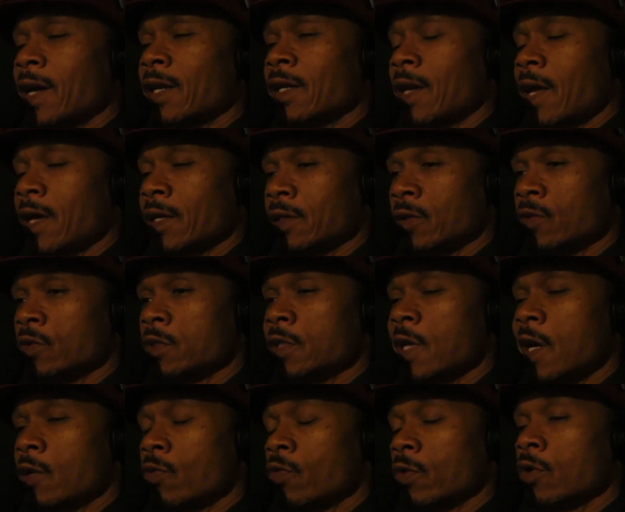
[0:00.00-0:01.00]
like you. It's
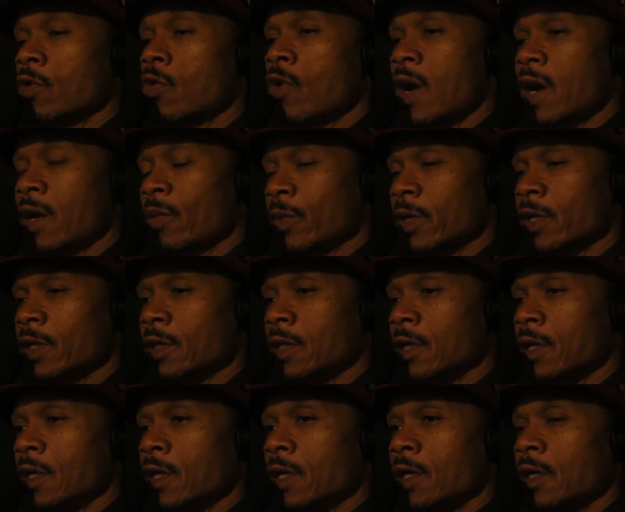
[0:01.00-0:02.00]
not a requirement."
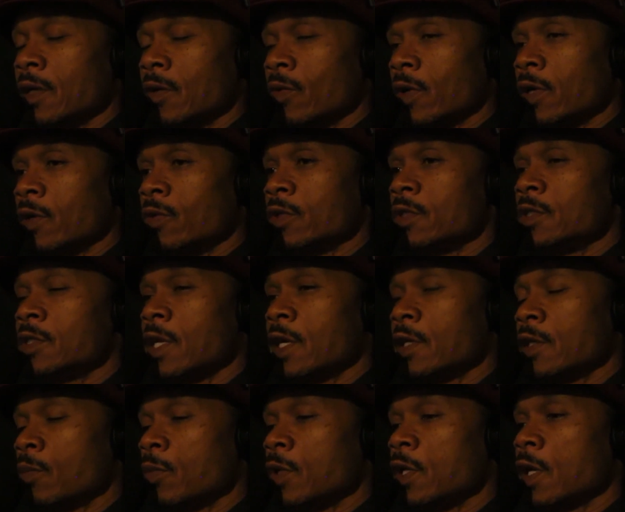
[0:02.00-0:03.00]
Well, we
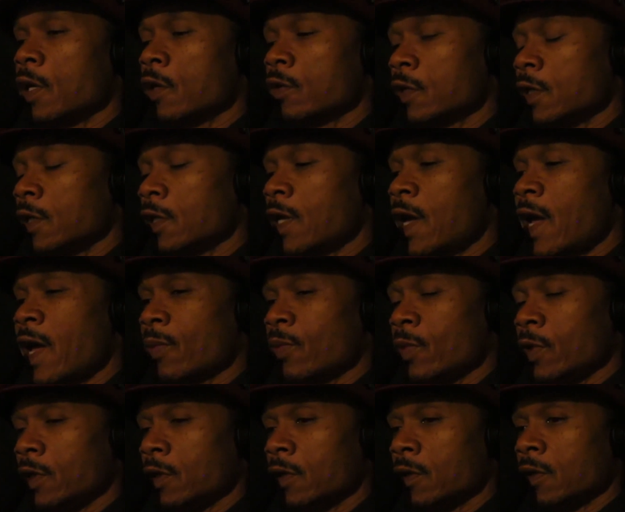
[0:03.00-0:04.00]
saying to be healthy and
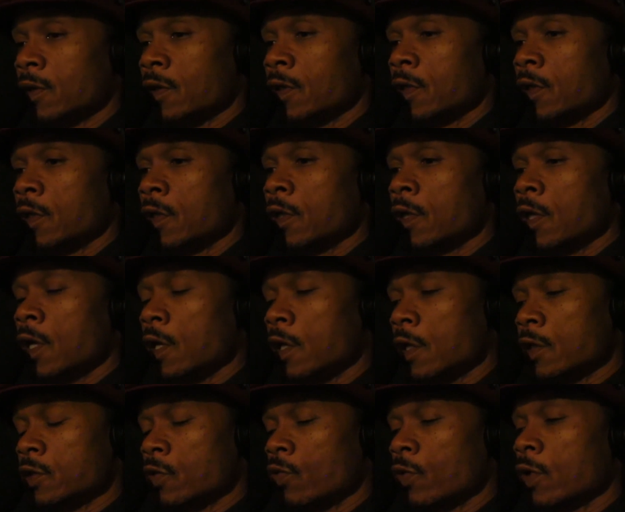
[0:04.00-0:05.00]
happy, it
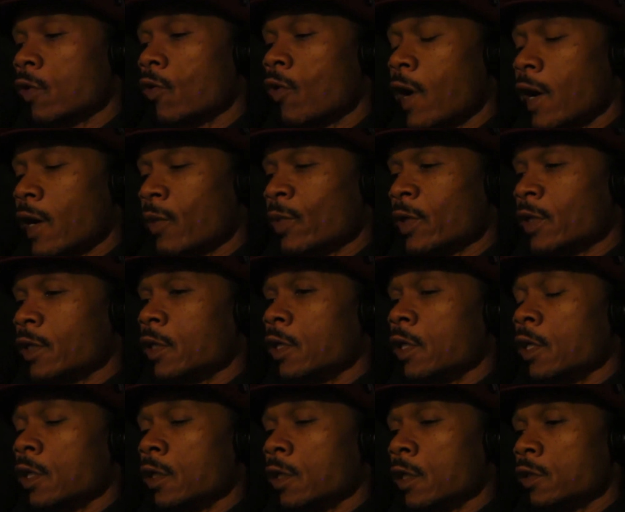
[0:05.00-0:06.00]
is a requirement
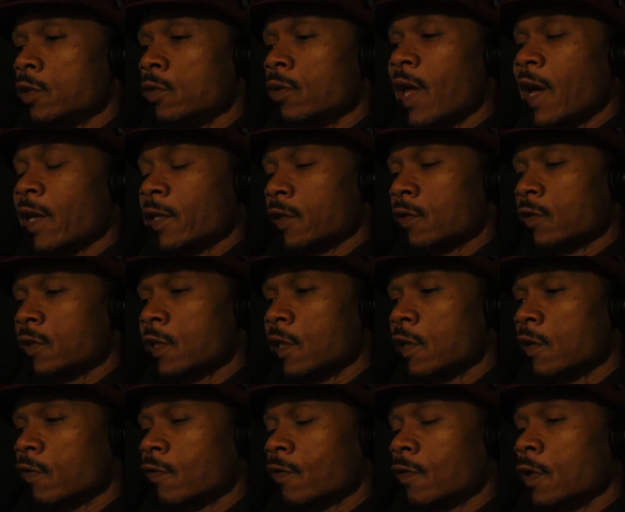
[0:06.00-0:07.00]
that you like
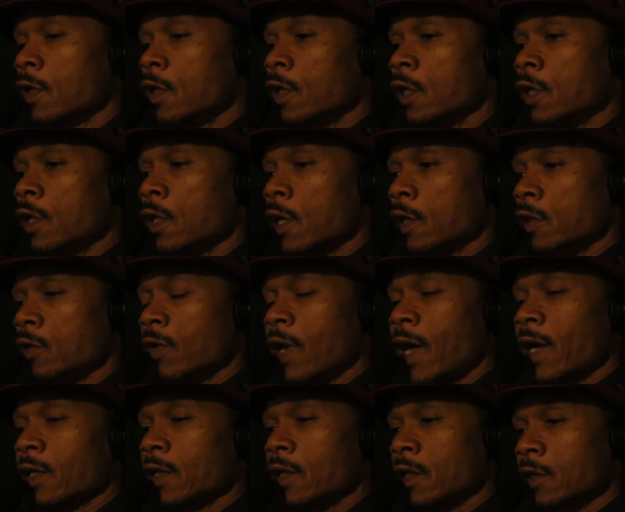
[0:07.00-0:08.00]
yourself and you
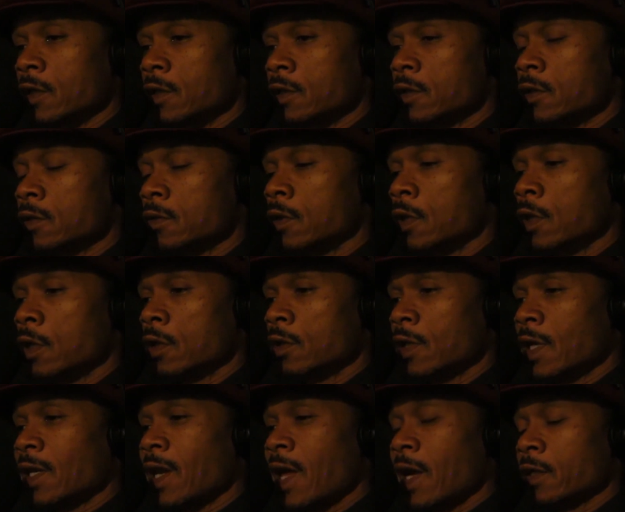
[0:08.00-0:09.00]
like others.
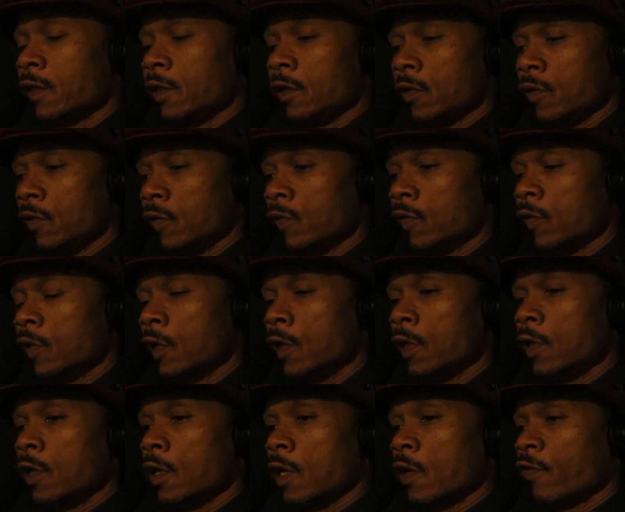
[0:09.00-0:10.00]
They like you,
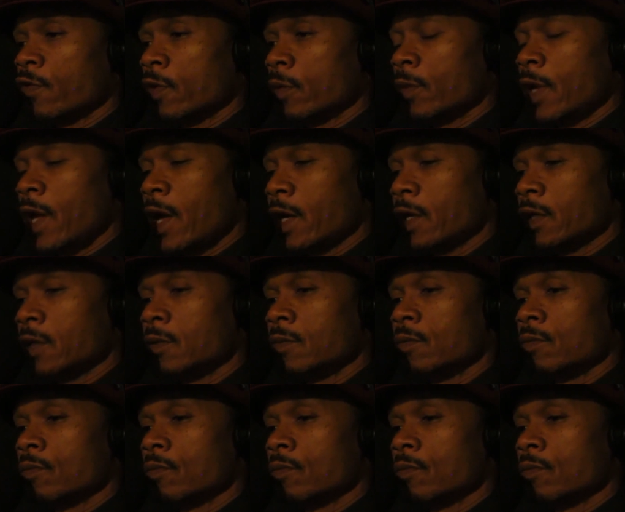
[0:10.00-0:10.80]
and from that,